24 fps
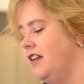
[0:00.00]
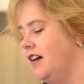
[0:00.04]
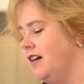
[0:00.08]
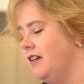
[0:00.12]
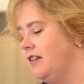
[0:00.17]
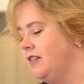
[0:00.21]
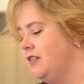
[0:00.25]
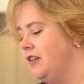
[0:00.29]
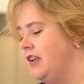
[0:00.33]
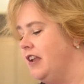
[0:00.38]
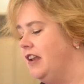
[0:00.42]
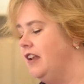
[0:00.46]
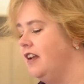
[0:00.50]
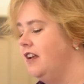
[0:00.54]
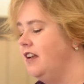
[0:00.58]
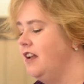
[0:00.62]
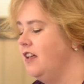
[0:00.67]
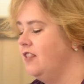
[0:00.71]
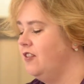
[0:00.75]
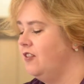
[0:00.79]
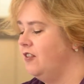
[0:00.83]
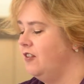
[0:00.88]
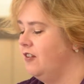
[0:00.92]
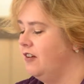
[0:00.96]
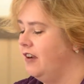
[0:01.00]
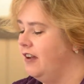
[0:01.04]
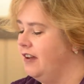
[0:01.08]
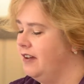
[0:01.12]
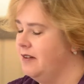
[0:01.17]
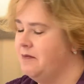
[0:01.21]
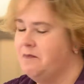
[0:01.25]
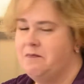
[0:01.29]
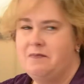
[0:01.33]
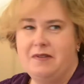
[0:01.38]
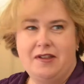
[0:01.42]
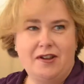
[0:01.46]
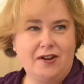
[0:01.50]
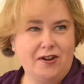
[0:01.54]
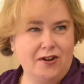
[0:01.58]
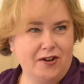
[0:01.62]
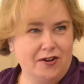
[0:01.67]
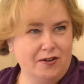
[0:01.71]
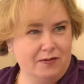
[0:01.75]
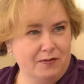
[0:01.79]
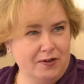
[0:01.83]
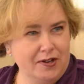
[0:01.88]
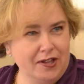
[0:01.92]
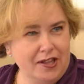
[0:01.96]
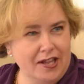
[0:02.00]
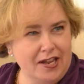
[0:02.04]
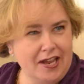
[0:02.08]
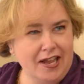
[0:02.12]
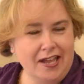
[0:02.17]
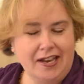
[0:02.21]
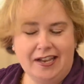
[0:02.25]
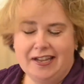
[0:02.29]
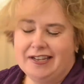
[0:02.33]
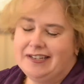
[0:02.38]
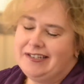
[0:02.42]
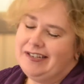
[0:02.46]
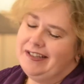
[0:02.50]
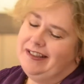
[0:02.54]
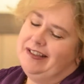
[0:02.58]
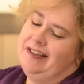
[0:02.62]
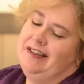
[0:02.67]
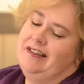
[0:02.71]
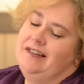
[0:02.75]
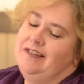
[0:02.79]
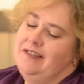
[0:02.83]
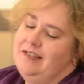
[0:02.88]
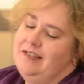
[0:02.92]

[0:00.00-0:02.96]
I need another beer to really get into this.